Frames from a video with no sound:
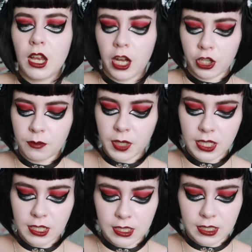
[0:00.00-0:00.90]
I got mine
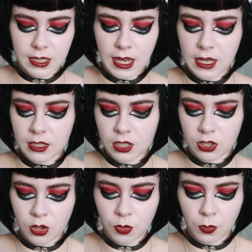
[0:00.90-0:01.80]
in a 10 to
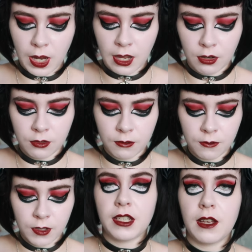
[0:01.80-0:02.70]
12.
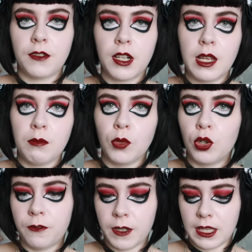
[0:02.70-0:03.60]
They're definitely
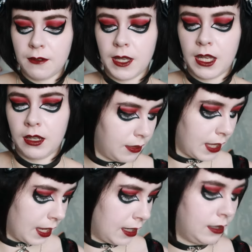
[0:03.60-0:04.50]
more forgiving
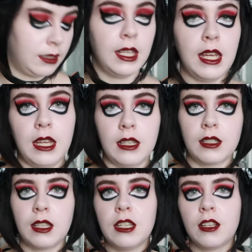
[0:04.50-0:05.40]
than these.
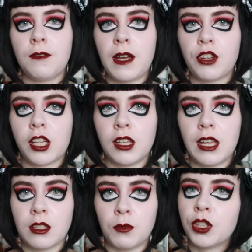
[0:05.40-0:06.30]
These I found I could
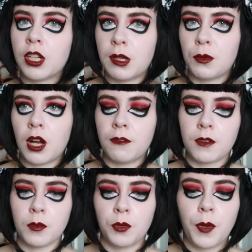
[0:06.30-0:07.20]
get them on and they were
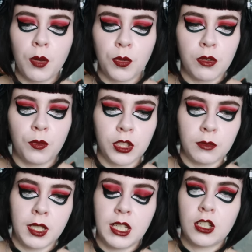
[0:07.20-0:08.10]
comfortable, but I wouldn't want
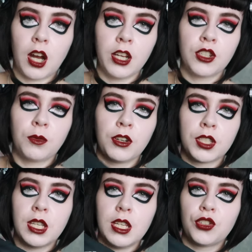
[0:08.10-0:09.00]
them any tighter,
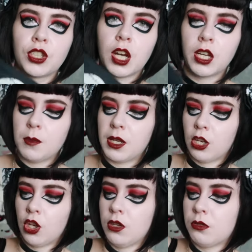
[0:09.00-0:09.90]
whereas these are a tiny bit
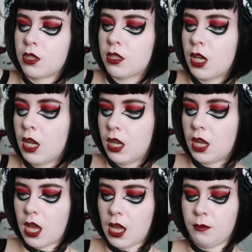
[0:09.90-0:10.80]
loose.
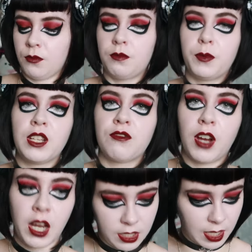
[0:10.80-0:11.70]
But it's
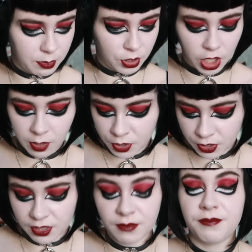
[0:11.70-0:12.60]
fine, they're
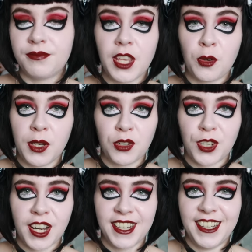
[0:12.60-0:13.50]
pajamas, they'll be all
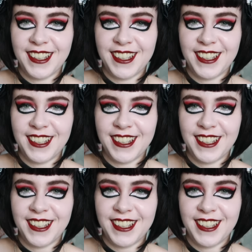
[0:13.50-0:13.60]
right.